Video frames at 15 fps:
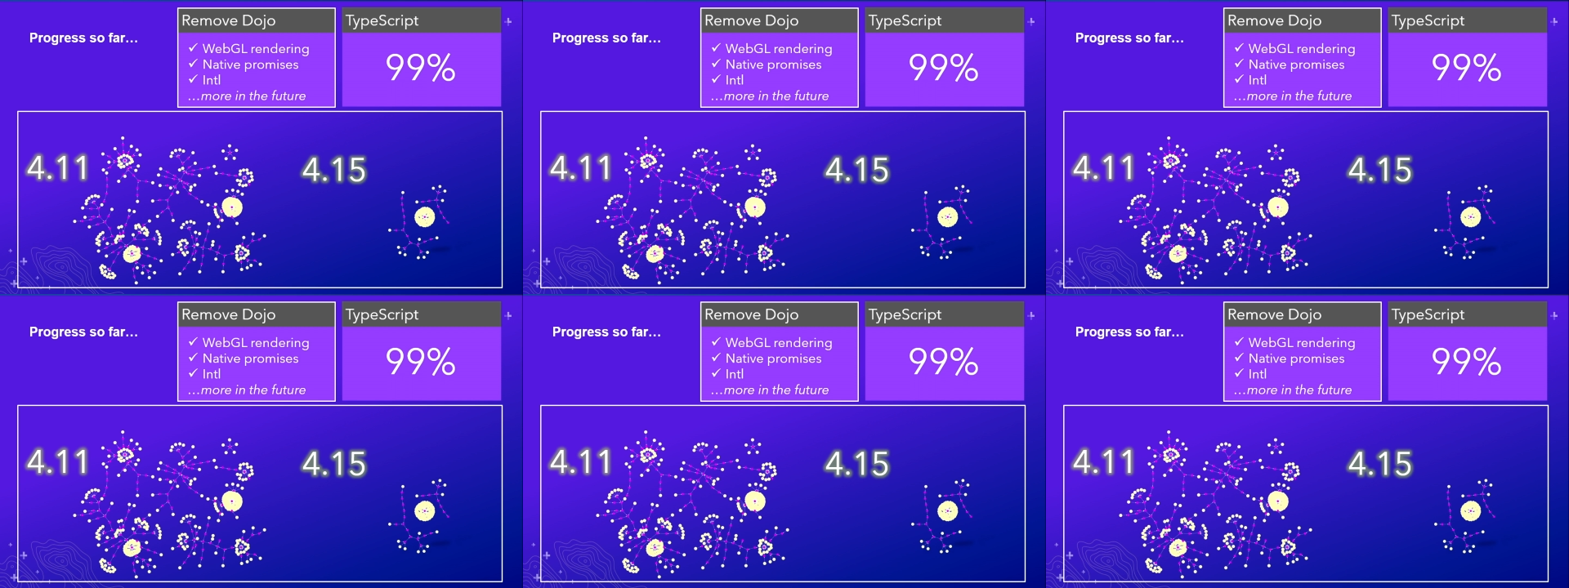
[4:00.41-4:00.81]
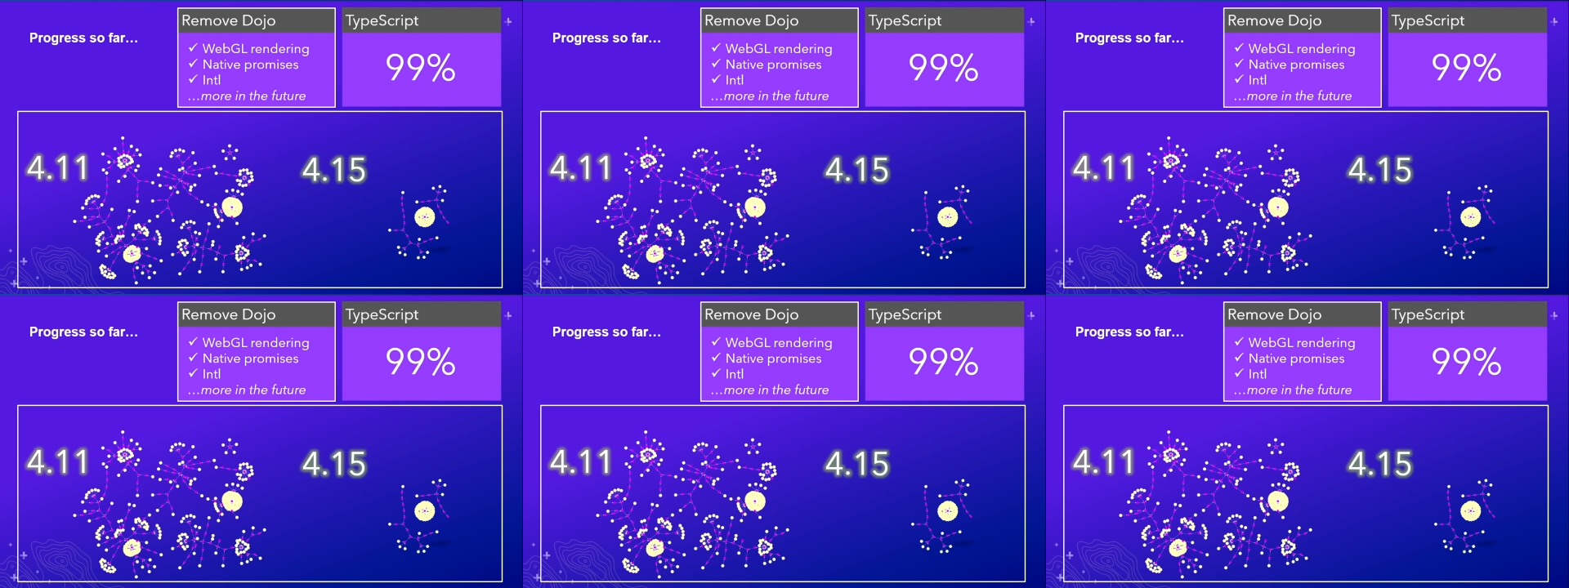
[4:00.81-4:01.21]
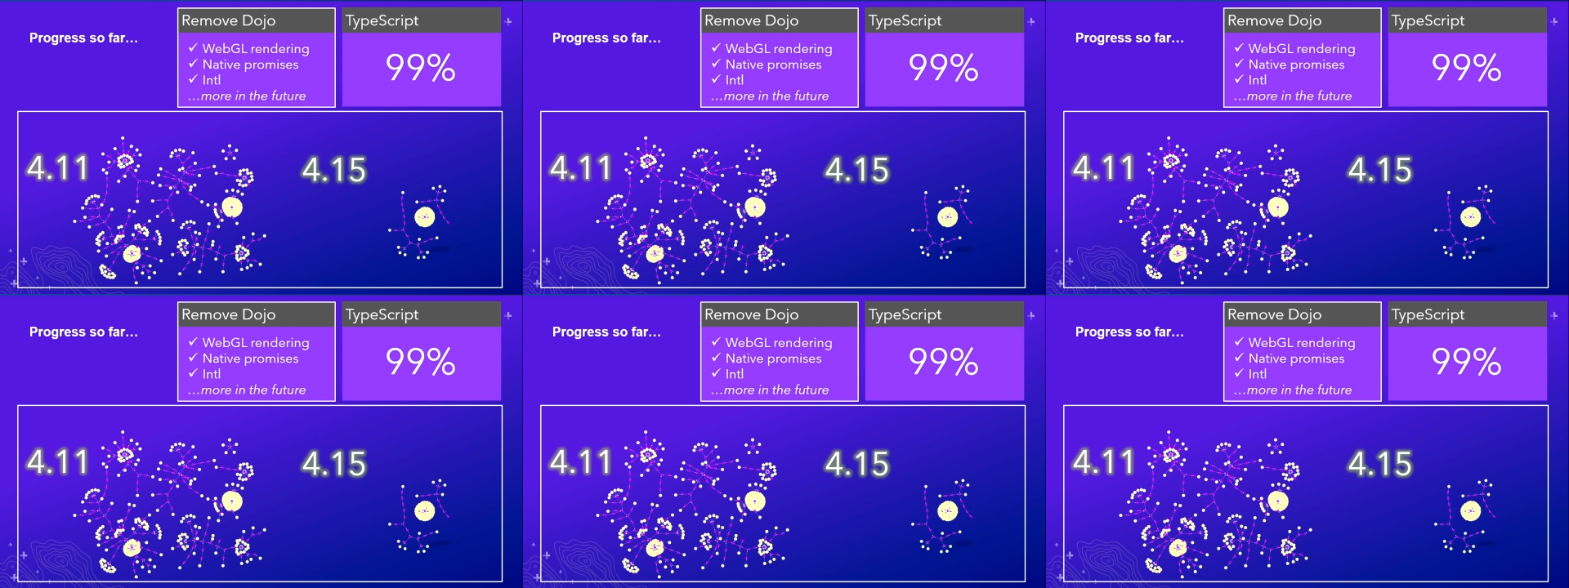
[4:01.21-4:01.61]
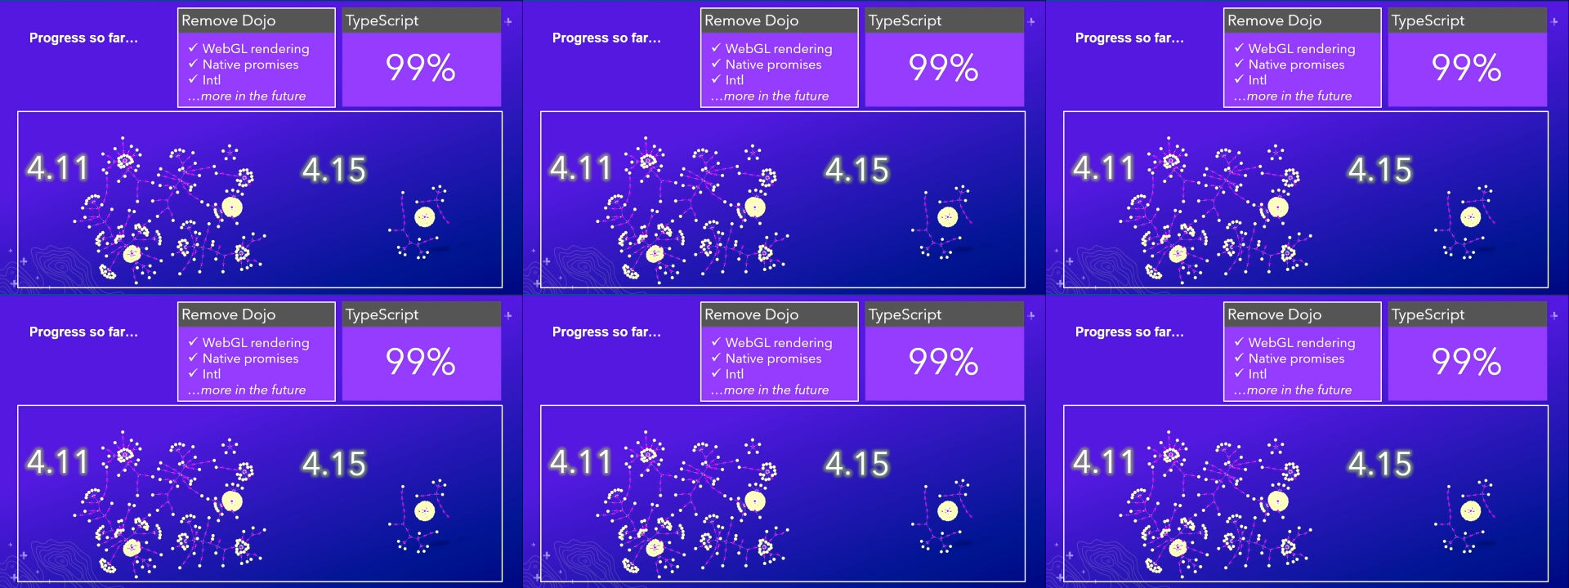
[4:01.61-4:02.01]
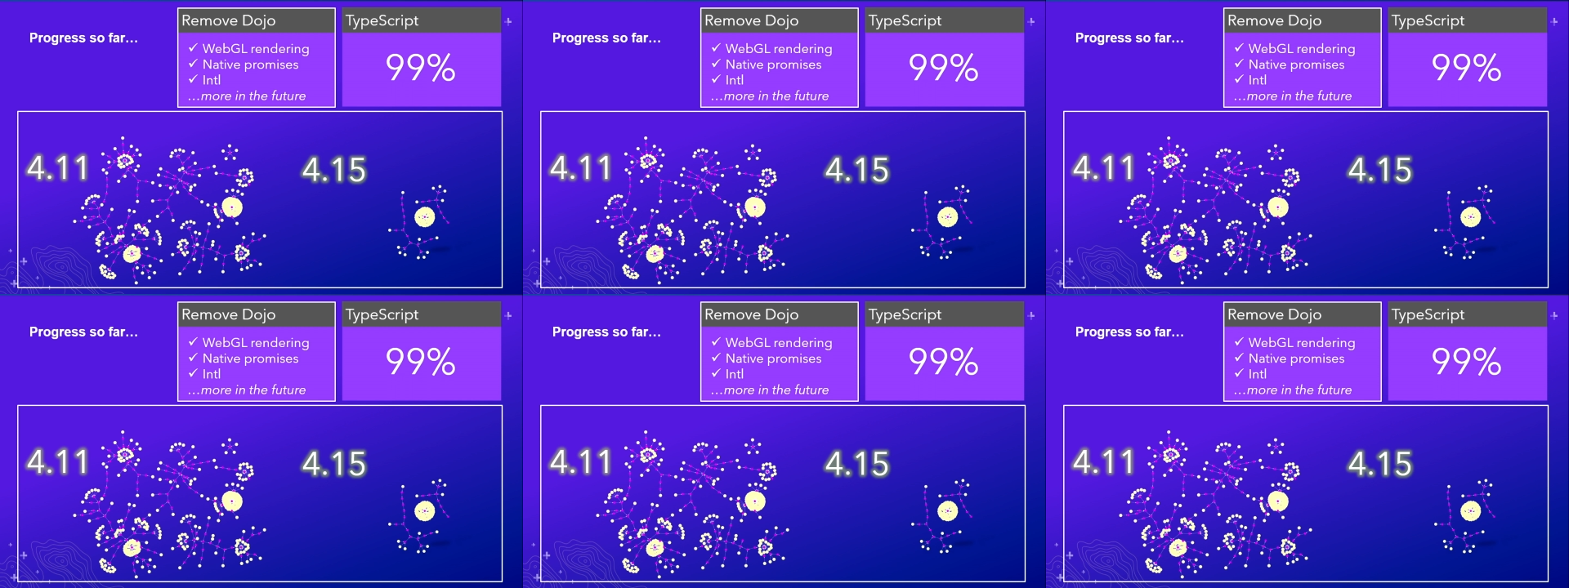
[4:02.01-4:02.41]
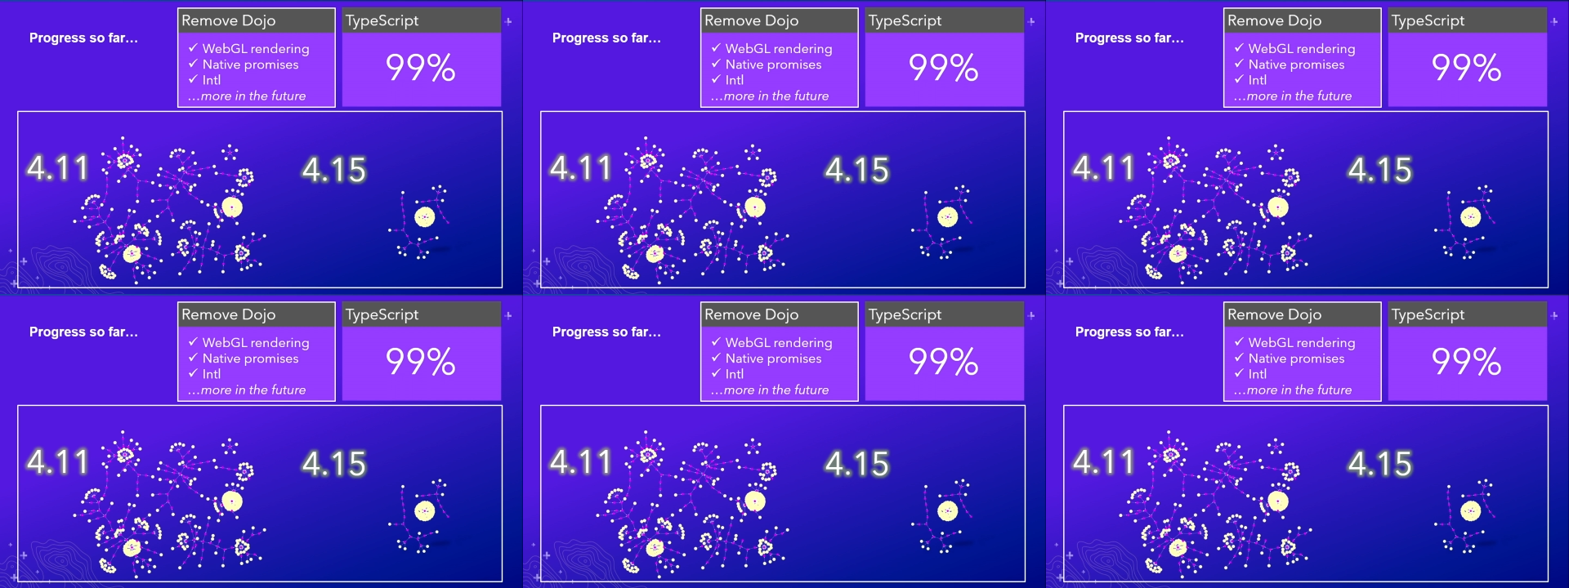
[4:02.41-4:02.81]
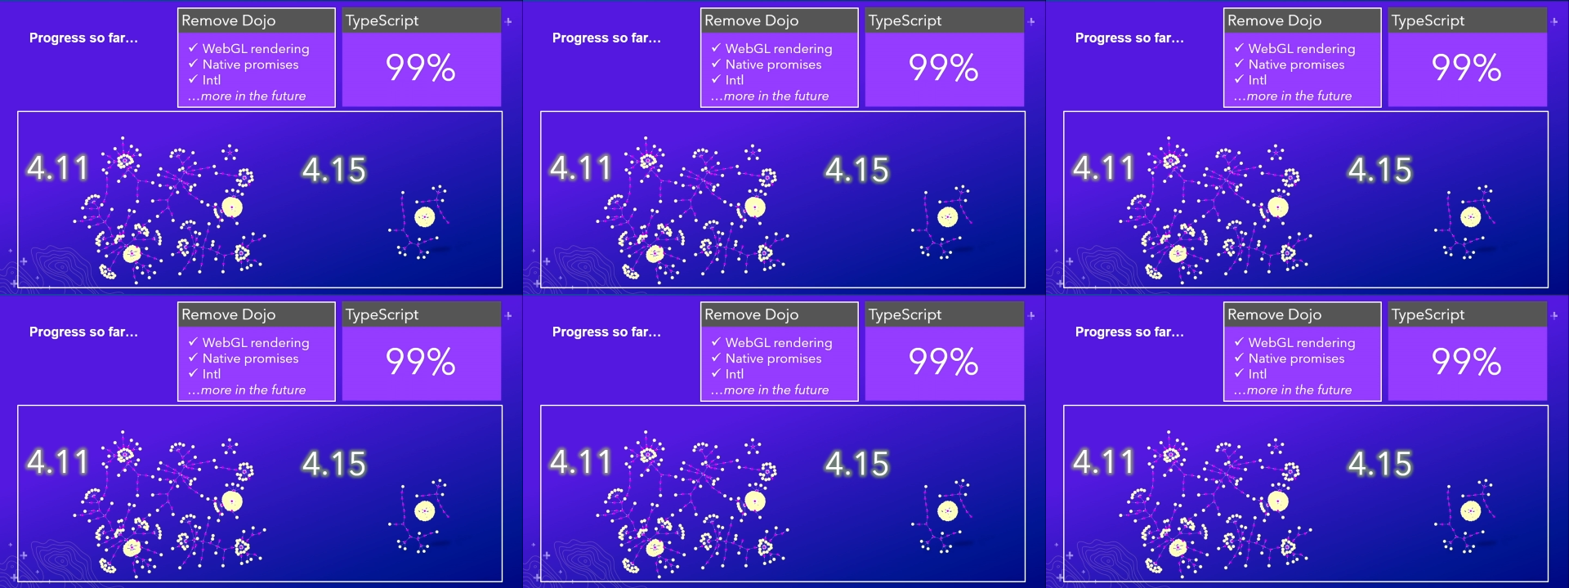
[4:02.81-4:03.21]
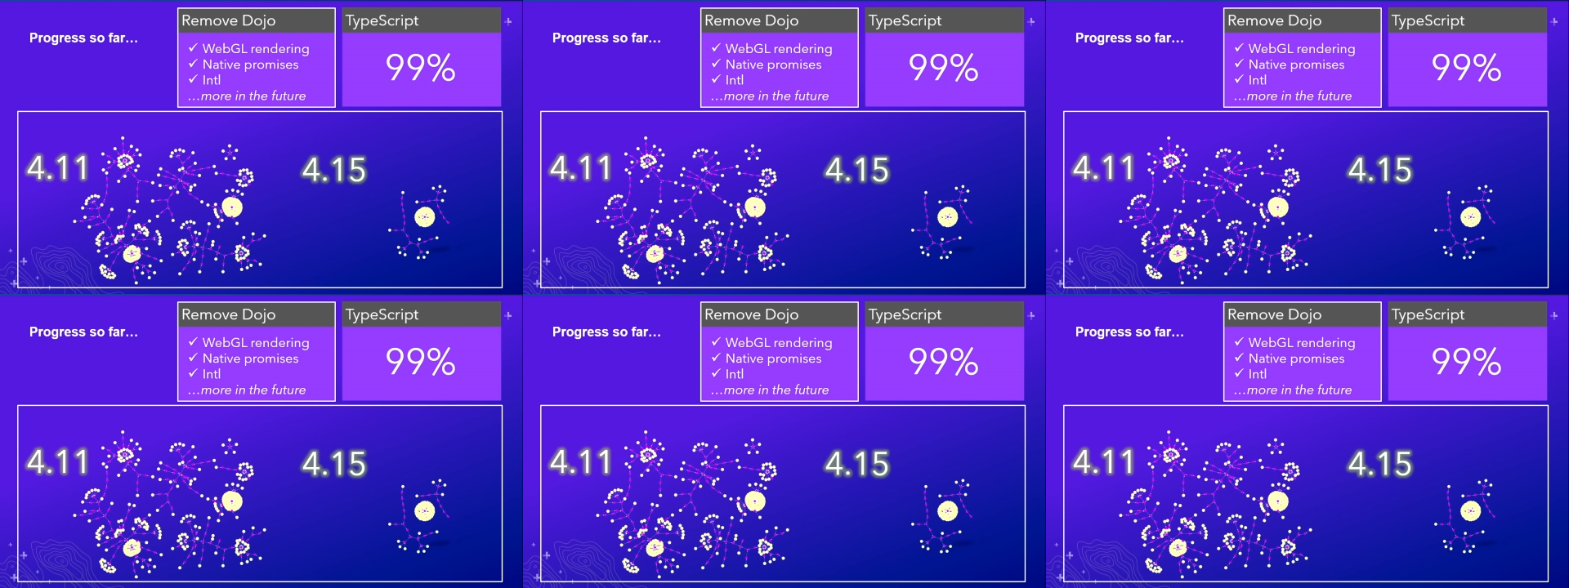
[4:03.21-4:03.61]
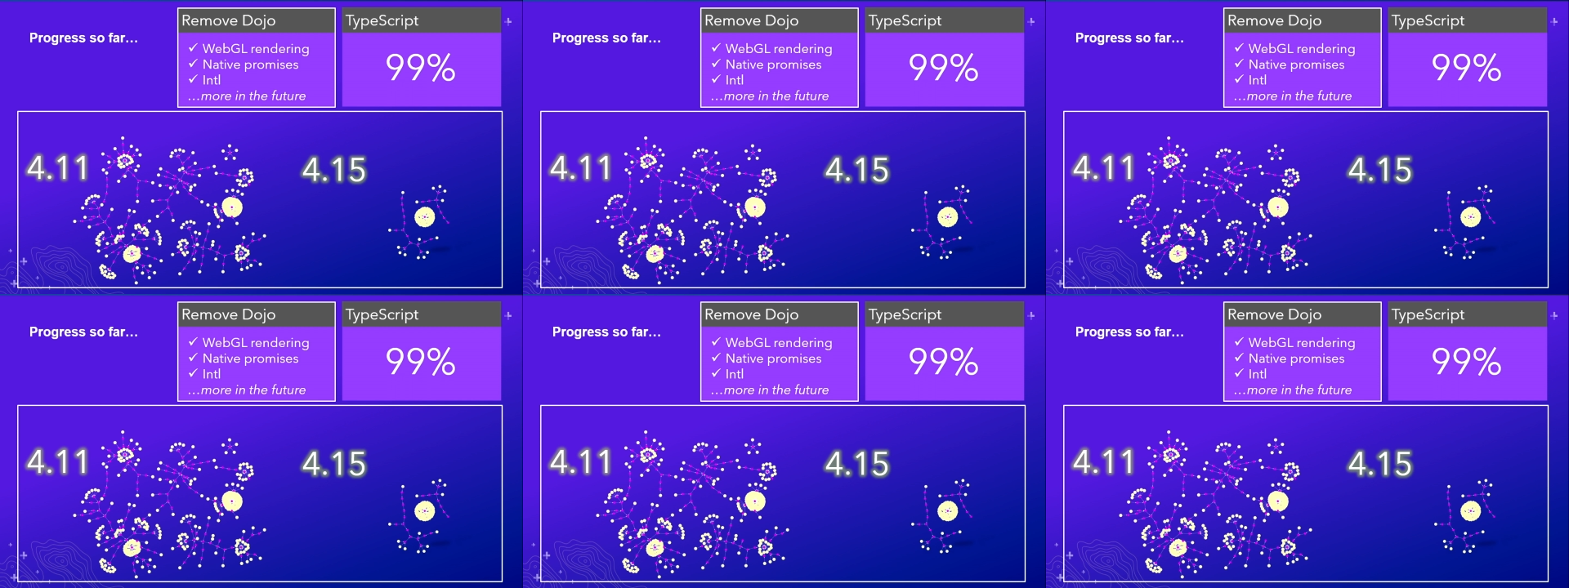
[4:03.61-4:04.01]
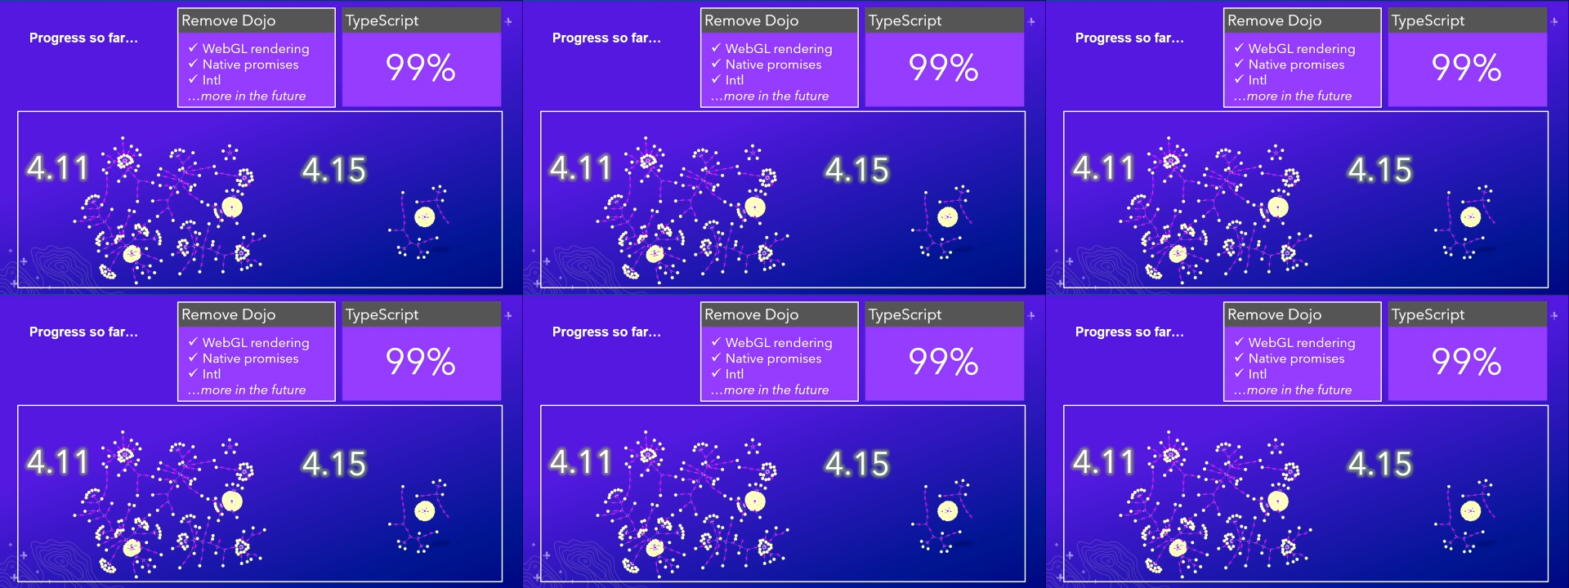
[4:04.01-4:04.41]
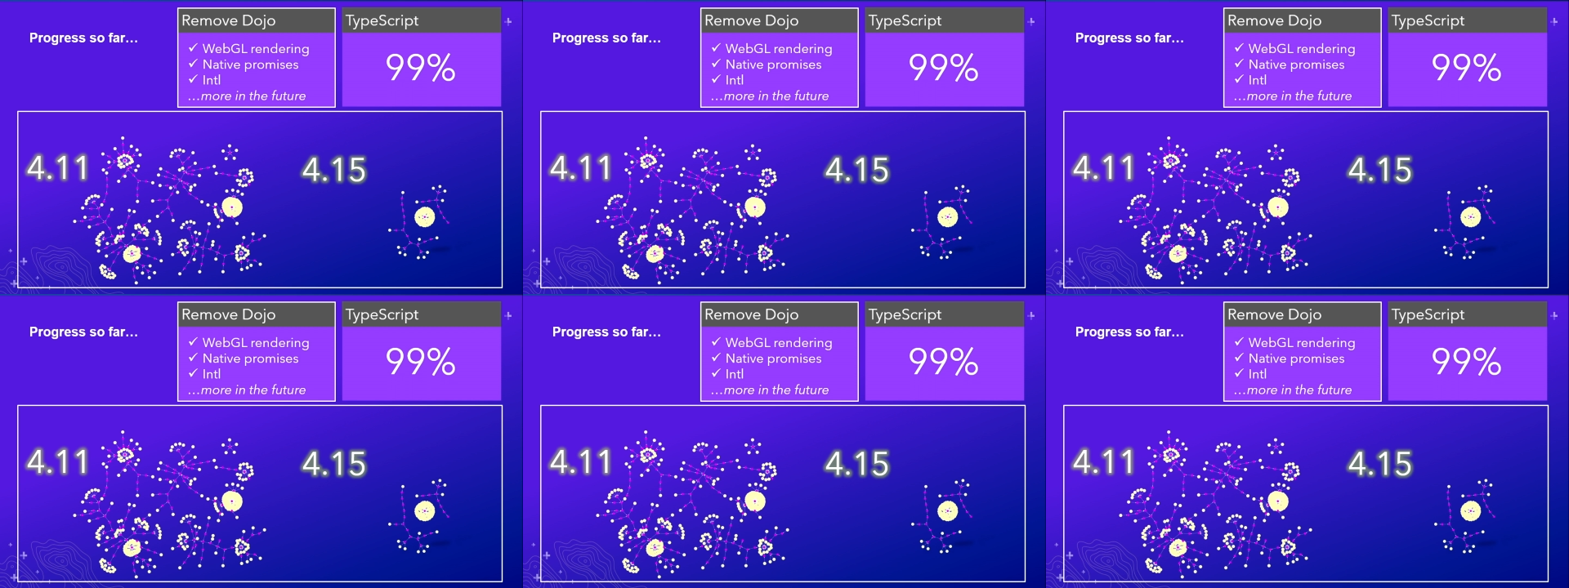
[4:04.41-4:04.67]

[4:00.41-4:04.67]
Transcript: Nobody's mouth can be seen.